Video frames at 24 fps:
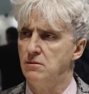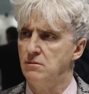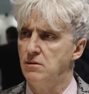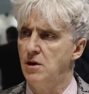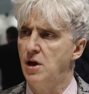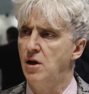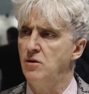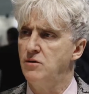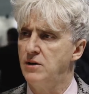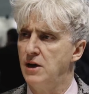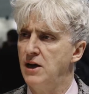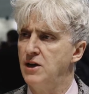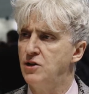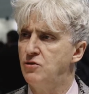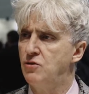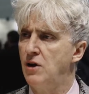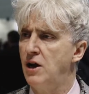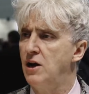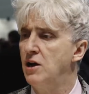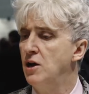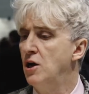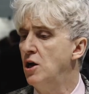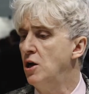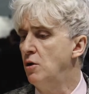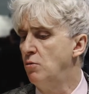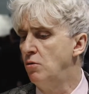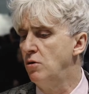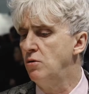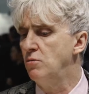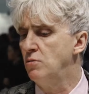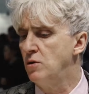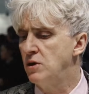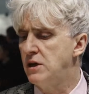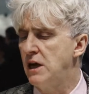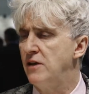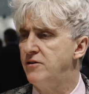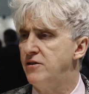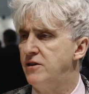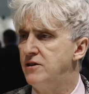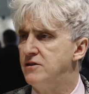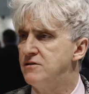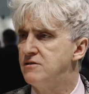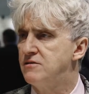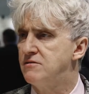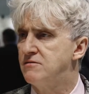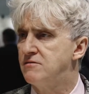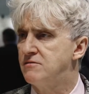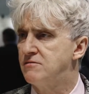Okay, great. Well, Kathy,
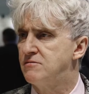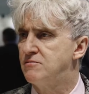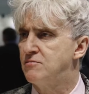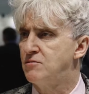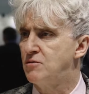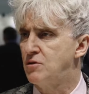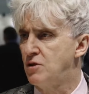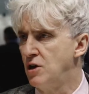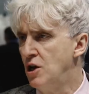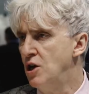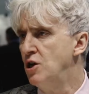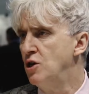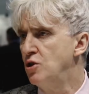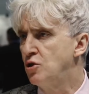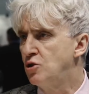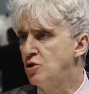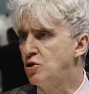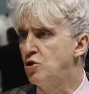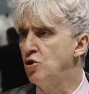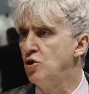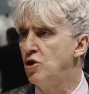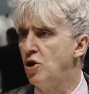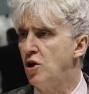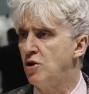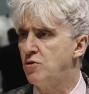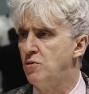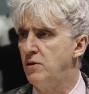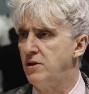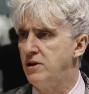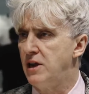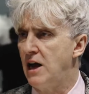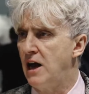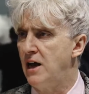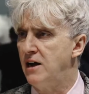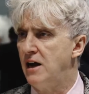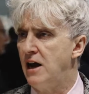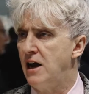good luck with that,